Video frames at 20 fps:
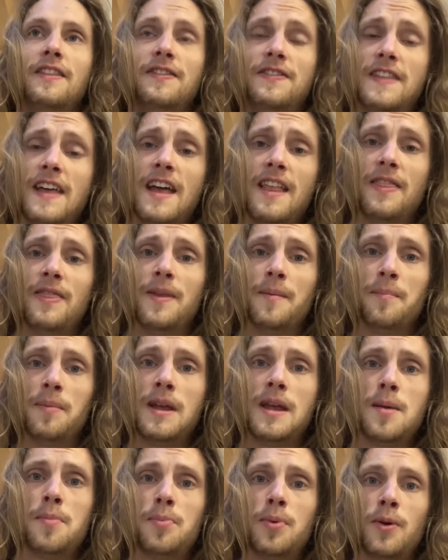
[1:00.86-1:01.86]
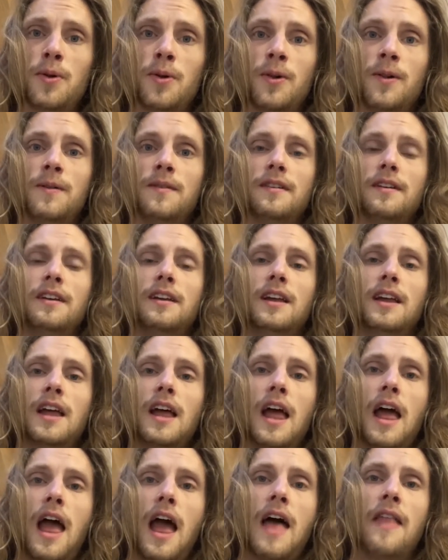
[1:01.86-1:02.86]
then the people,
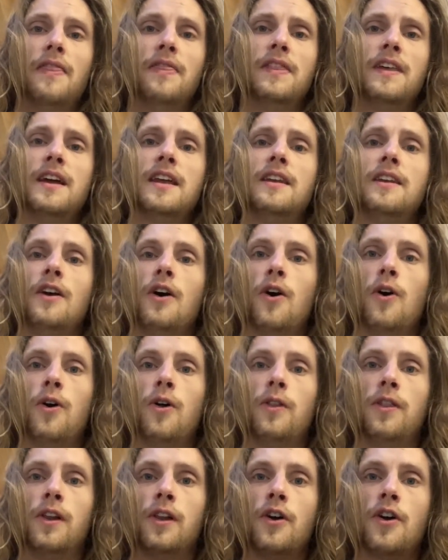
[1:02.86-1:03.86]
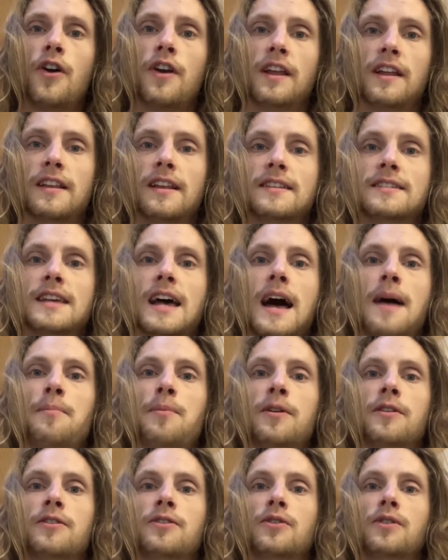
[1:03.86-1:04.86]
and then all the learning that's
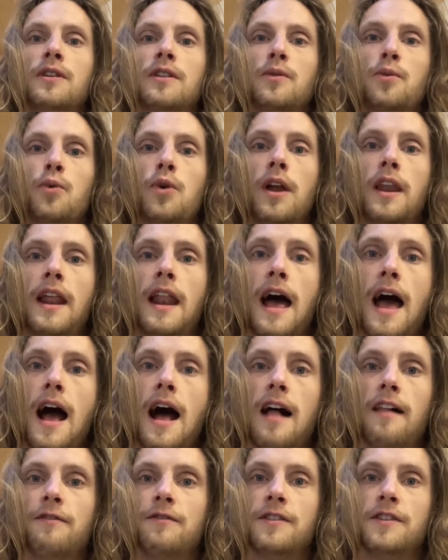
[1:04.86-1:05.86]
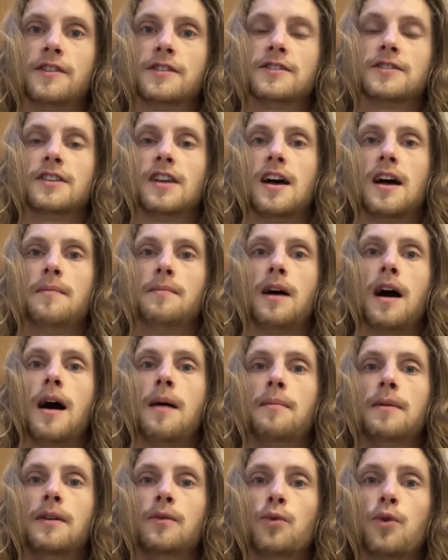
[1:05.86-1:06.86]
happened during the 1.5 years time
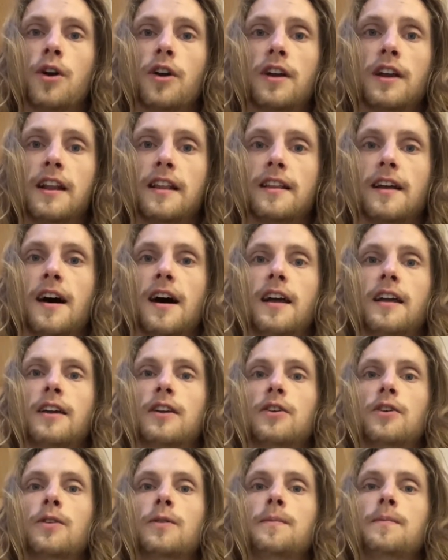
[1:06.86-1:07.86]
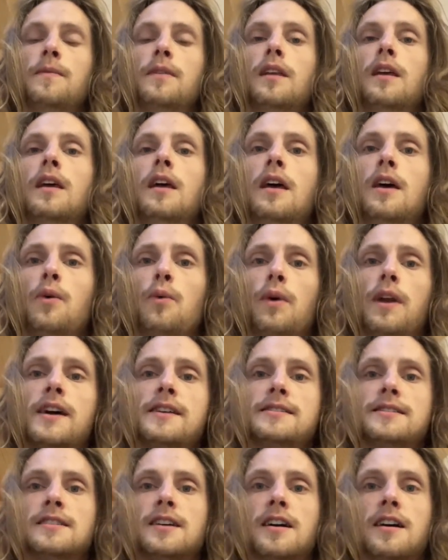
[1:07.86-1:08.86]
I've been working at HiQ. When I
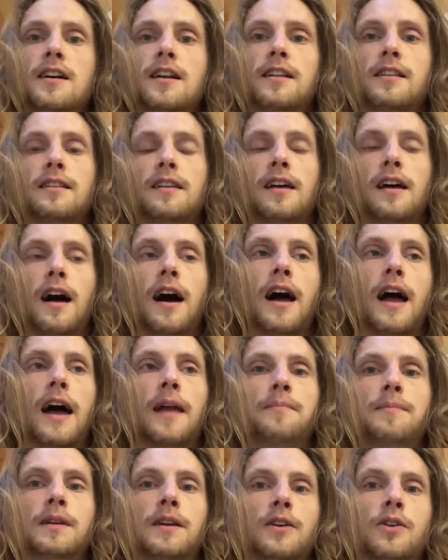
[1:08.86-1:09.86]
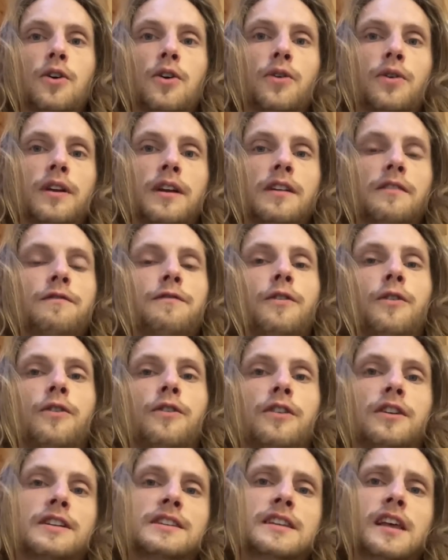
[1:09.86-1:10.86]
started, I had been coding
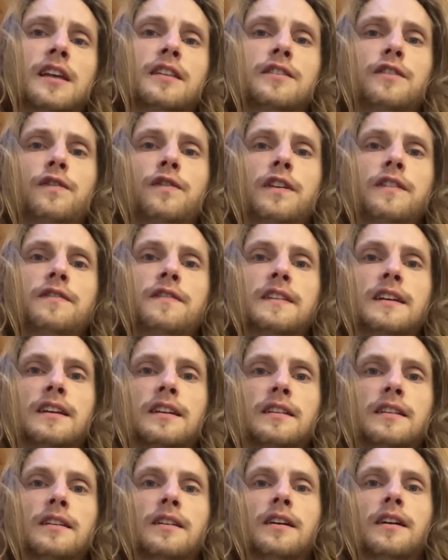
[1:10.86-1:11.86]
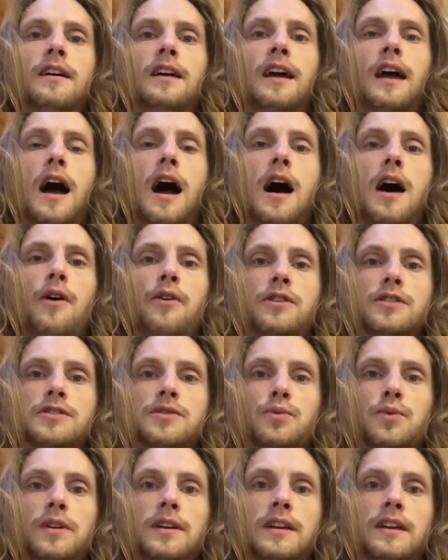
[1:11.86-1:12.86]
for 10 to 15 hours
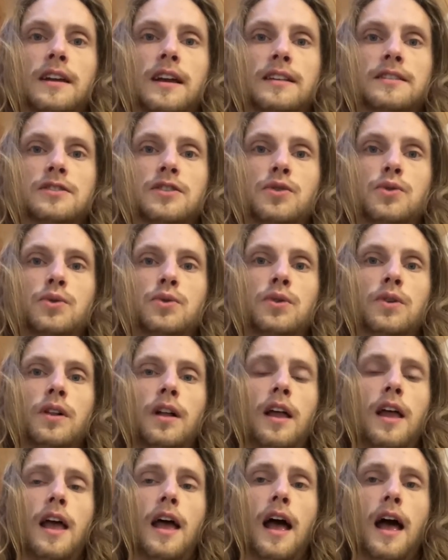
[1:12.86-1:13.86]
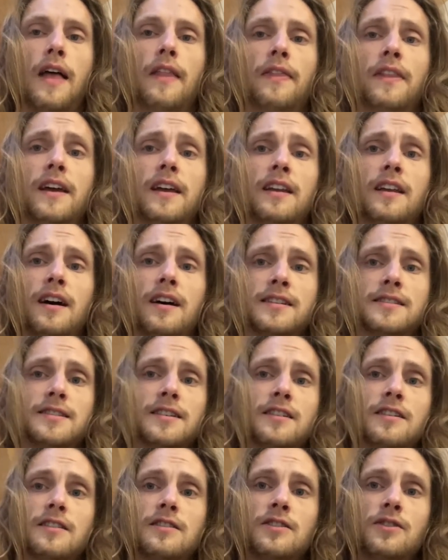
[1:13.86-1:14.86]
a week at school, and then I
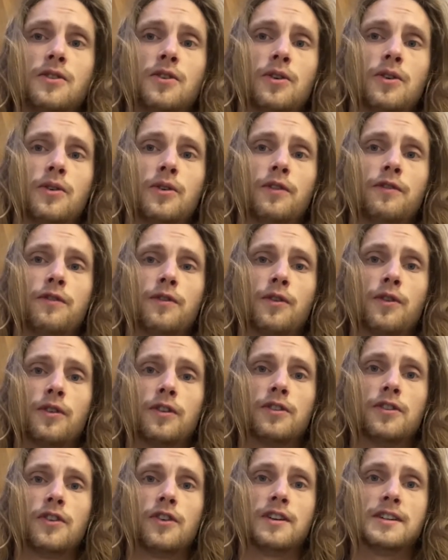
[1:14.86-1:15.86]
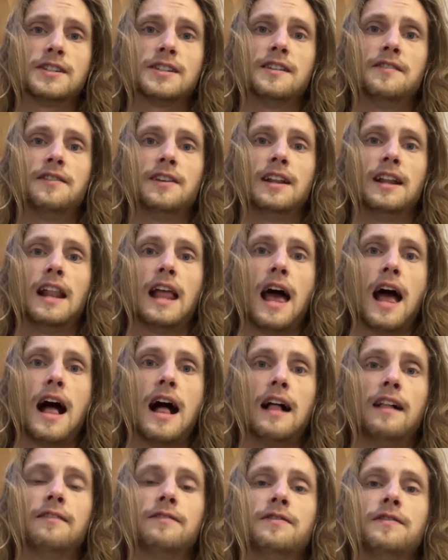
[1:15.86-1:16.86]
started to code for
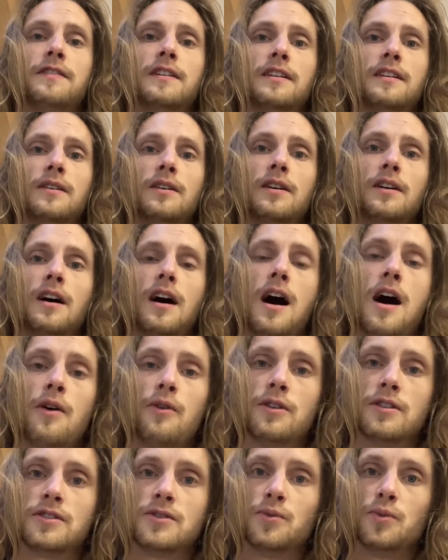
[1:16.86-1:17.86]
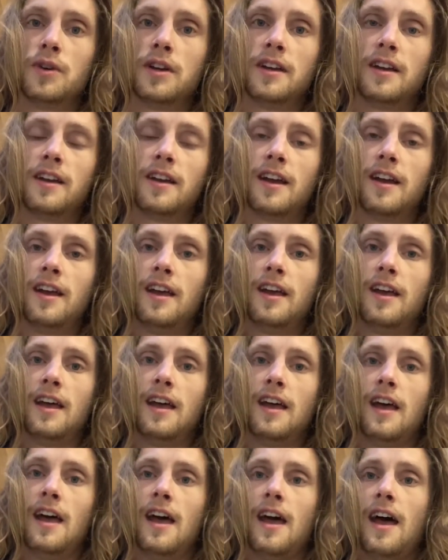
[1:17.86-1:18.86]
37.5 hours a week,
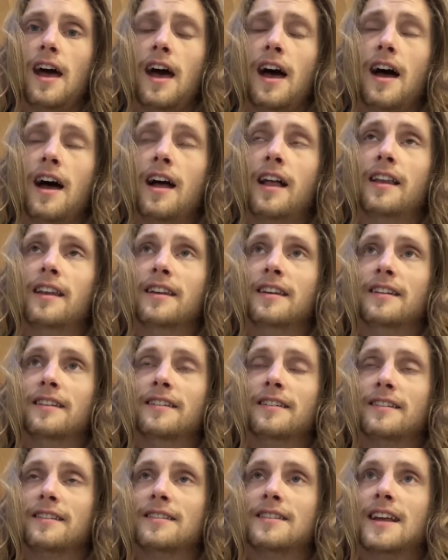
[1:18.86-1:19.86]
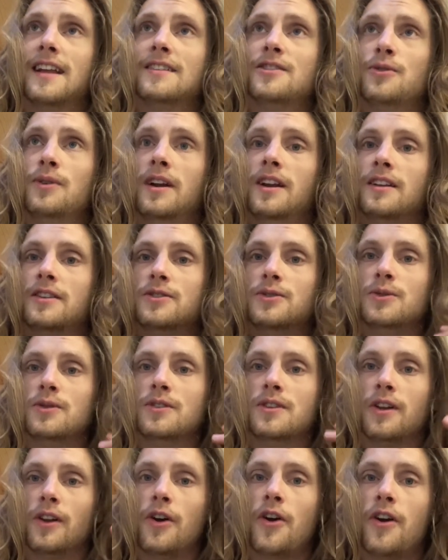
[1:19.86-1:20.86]
and that really
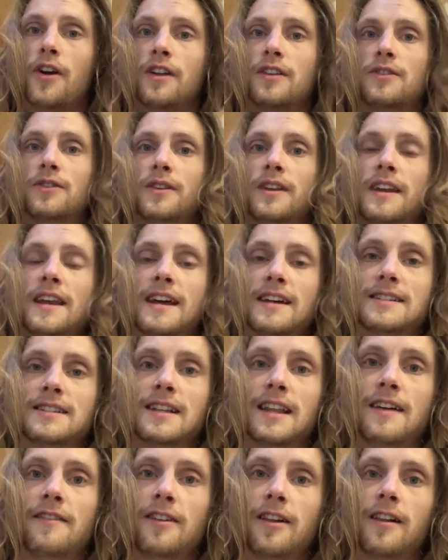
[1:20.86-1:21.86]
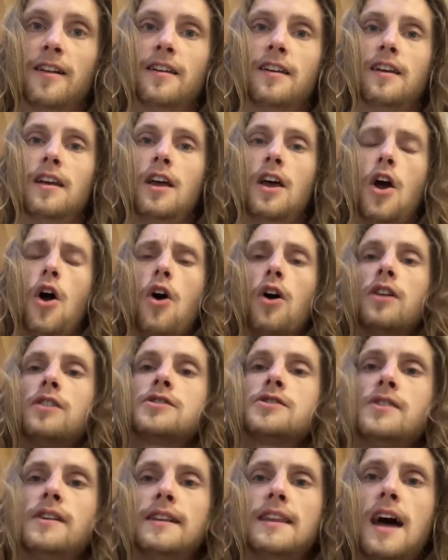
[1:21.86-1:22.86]
took the learning to the next level.
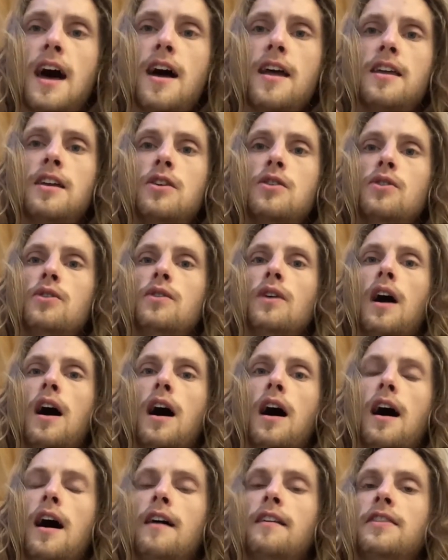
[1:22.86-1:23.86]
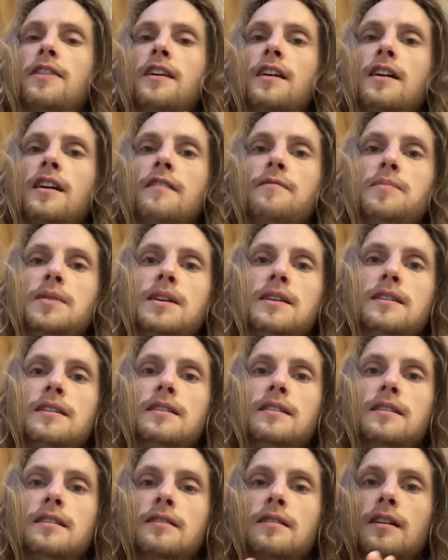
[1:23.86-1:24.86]
Also at HiQ, I think I've been
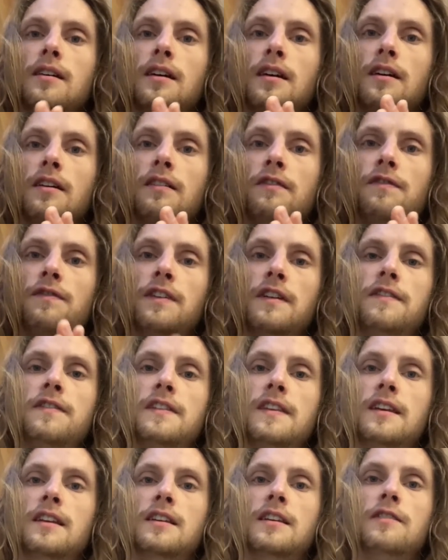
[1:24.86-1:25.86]
in 15